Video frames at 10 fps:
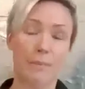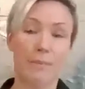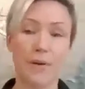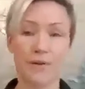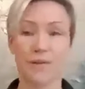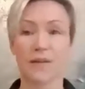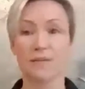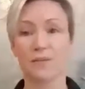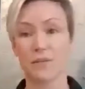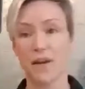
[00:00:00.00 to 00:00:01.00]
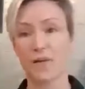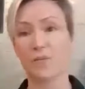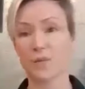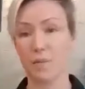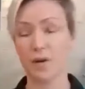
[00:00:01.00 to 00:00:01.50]
personally say
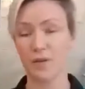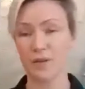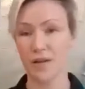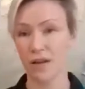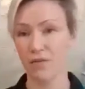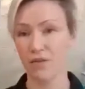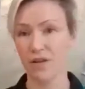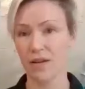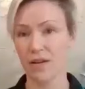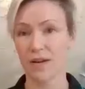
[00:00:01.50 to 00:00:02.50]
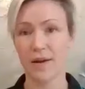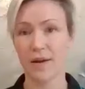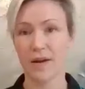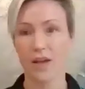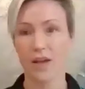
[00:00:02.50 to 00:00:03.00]
to be on this diet for a year,
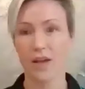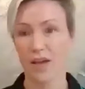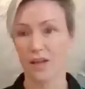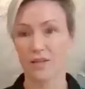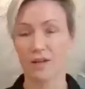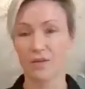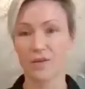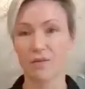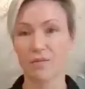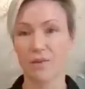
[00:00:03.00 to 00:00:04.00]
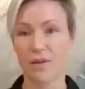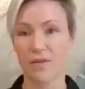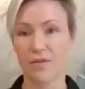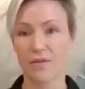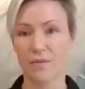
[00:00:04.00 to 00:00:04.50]
it's going to come with